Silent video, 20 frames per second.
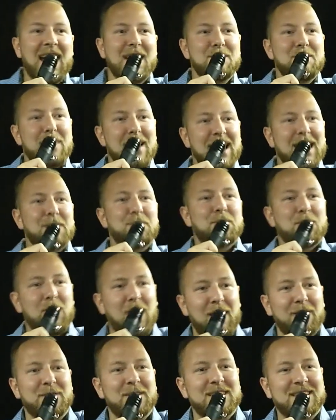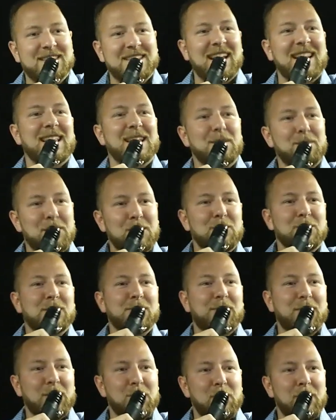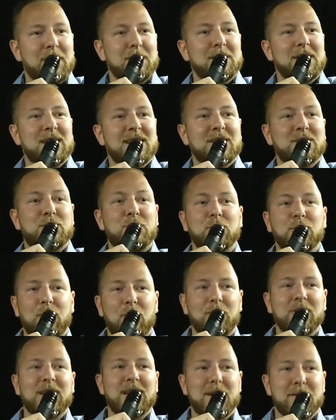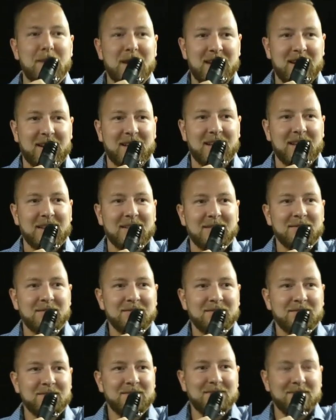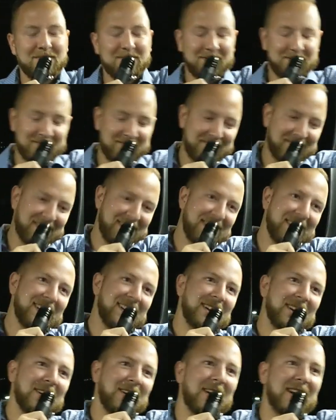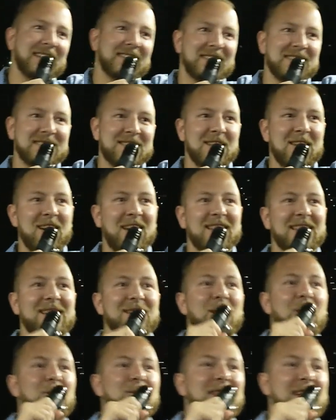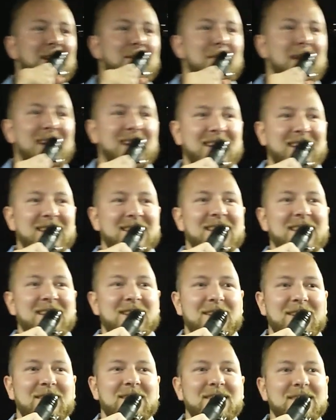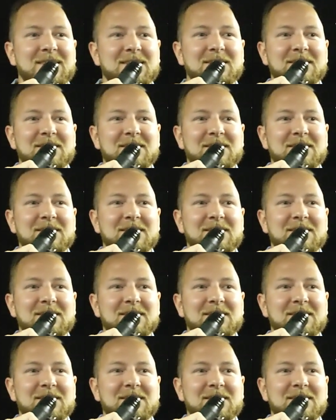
I make profit selling beautiful women to lonely Americans. Right? Is there any lonely American here?